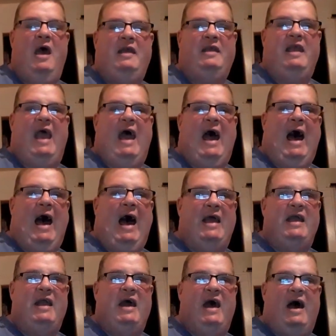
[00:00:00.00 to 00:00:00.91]

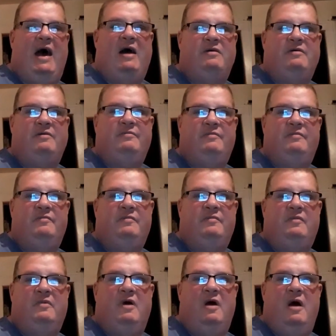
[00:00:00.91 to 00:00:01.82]
Yeah,
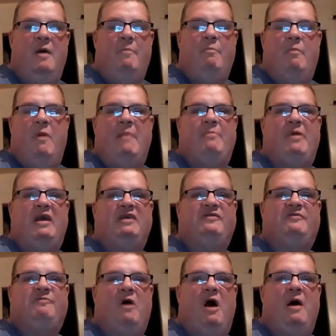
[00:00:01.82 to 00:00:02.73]
my
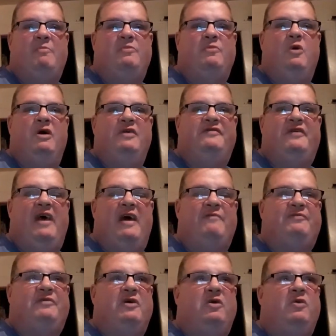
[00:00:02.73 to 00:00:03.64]
biggest problem was
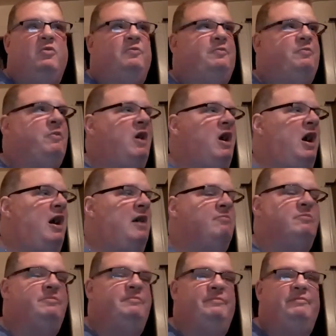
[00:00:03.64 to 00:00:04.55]
after
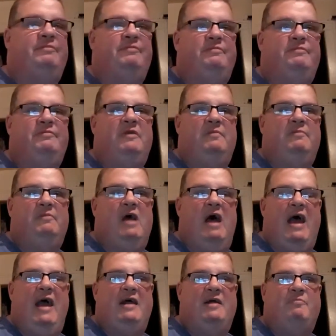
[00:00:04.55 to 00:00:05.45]

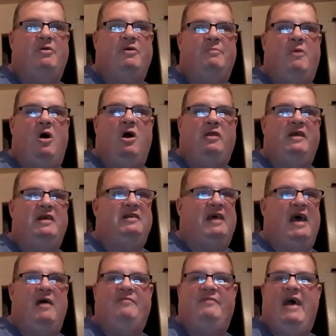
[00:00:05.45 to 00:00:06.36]
I had to put Marley
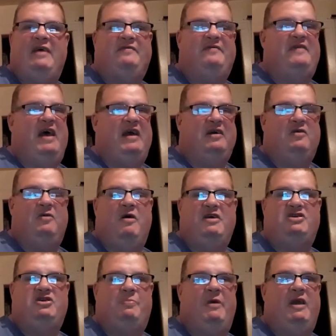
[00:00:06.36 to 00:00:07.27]
down. That
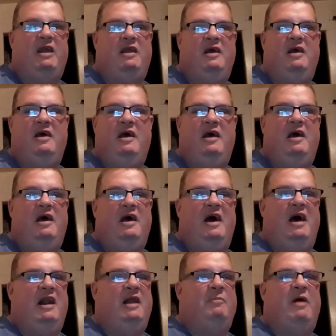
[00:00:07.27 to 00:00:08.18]
crushed me.
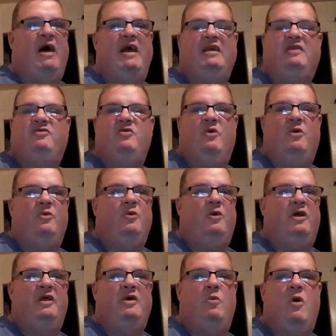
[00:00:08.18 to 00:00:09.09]
And I'm like, do I
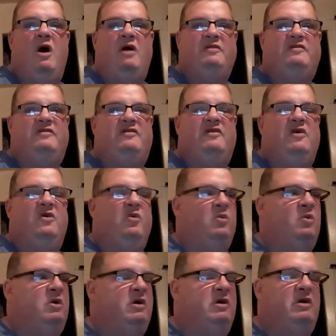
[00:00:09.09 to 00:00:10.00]
really want
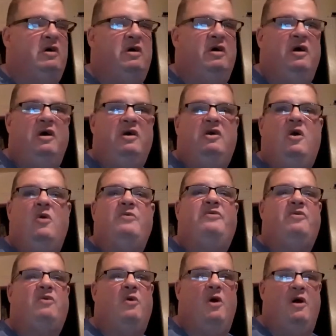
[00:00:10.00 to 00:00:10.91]
to go
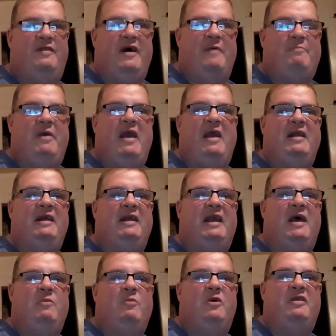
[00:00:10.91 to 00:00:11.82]
through all that pain
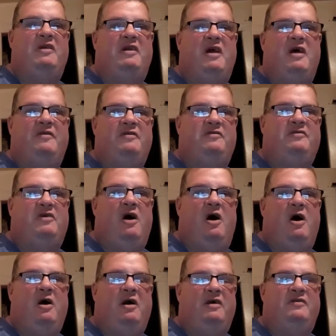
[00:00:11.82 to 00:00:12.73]
again with another
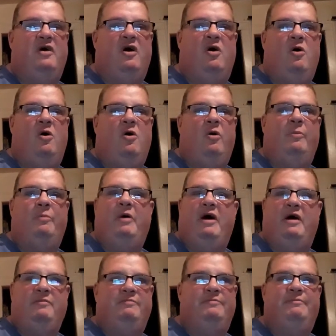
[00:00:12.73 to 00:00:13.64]
dog in the hole?
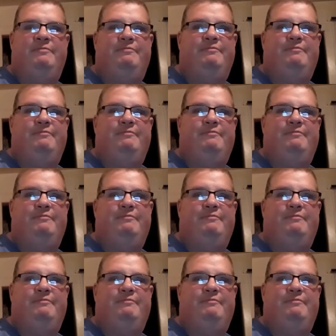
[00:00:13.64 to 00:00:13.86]
But